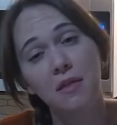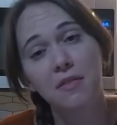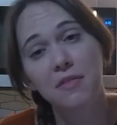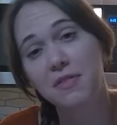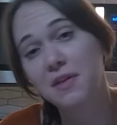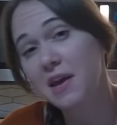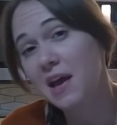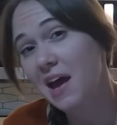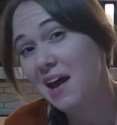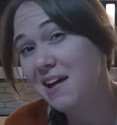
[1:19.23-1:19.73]

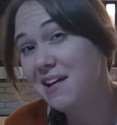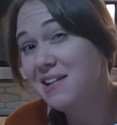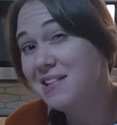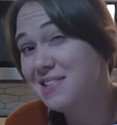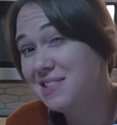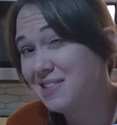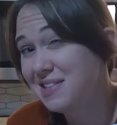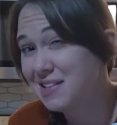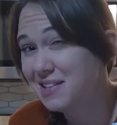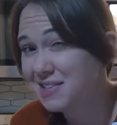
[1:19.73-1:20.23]
the egg
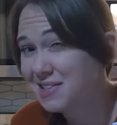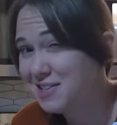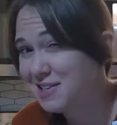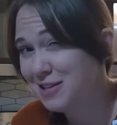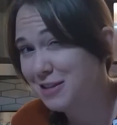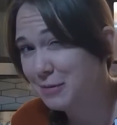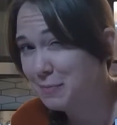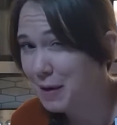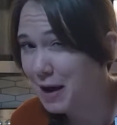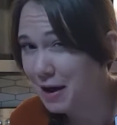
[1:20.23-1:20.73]
sinks to
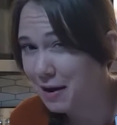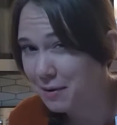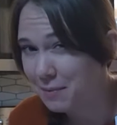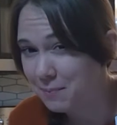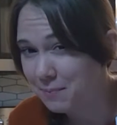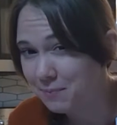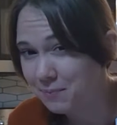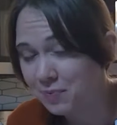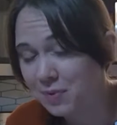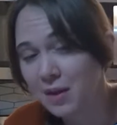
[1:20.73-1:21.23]
the
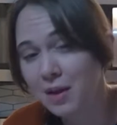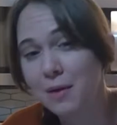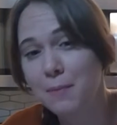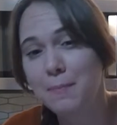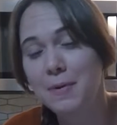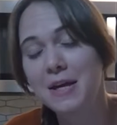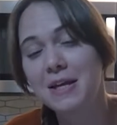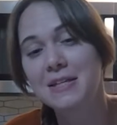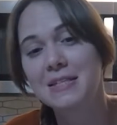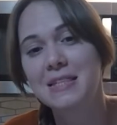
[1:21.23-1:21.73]
bottom
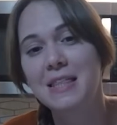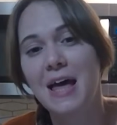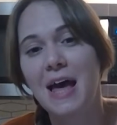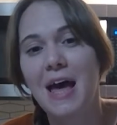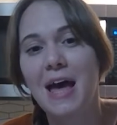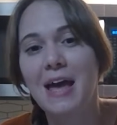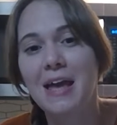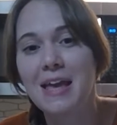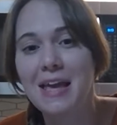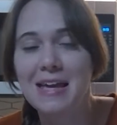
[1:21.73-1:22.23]
because
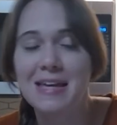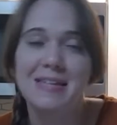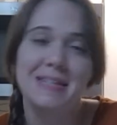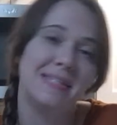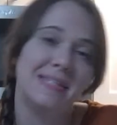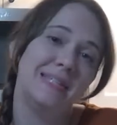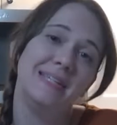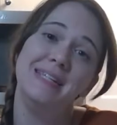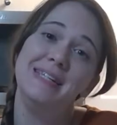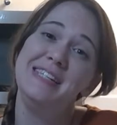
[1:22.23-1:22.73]
the egg
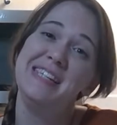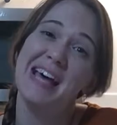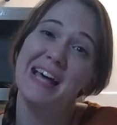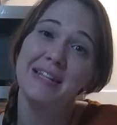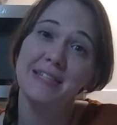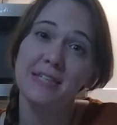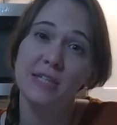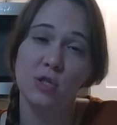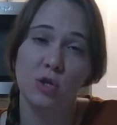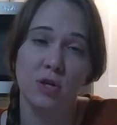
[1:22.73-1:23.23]
is
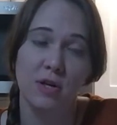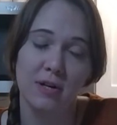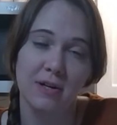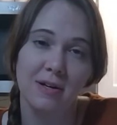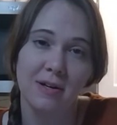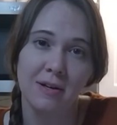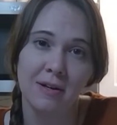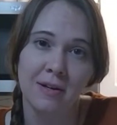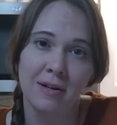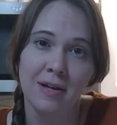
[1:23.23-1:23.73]

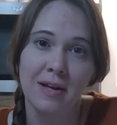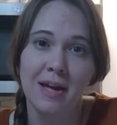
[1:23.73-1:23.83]
denser,